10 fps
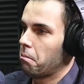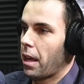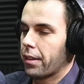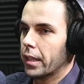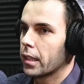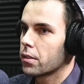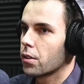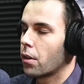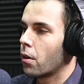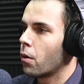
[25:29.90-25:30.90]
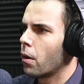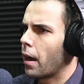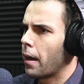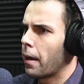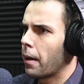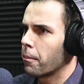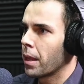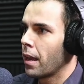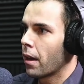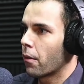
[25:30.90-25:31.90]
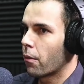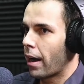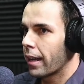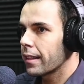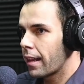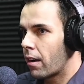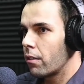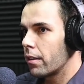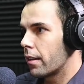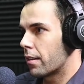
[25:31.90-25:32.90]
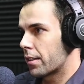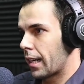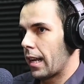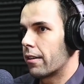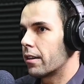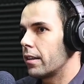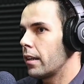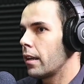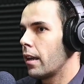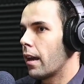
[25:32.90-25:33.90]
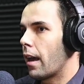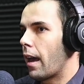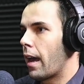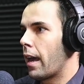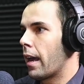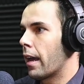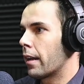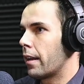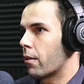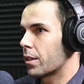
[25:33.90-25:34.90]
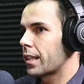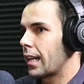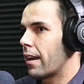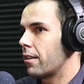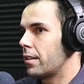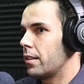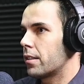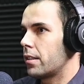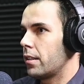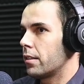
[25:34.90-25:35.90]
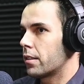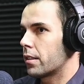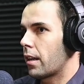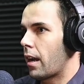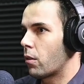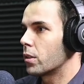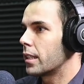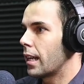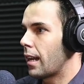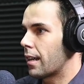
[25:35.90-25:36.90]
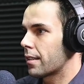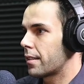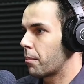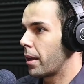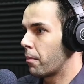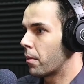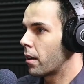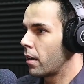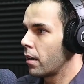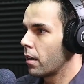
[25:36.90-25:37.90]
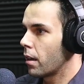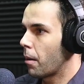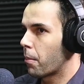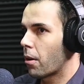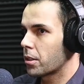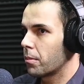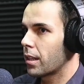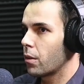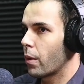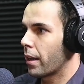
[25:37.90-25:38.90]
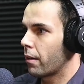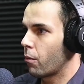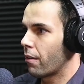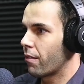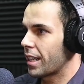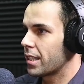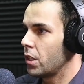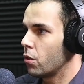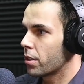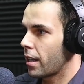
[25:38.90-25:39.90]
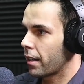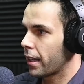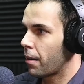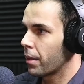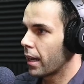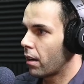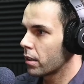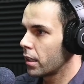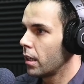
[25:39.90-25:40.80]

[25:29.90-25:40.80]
Nothing. So right now there's clarity, and there was clarity since I would say last September, approximately when vaccine news started coming out.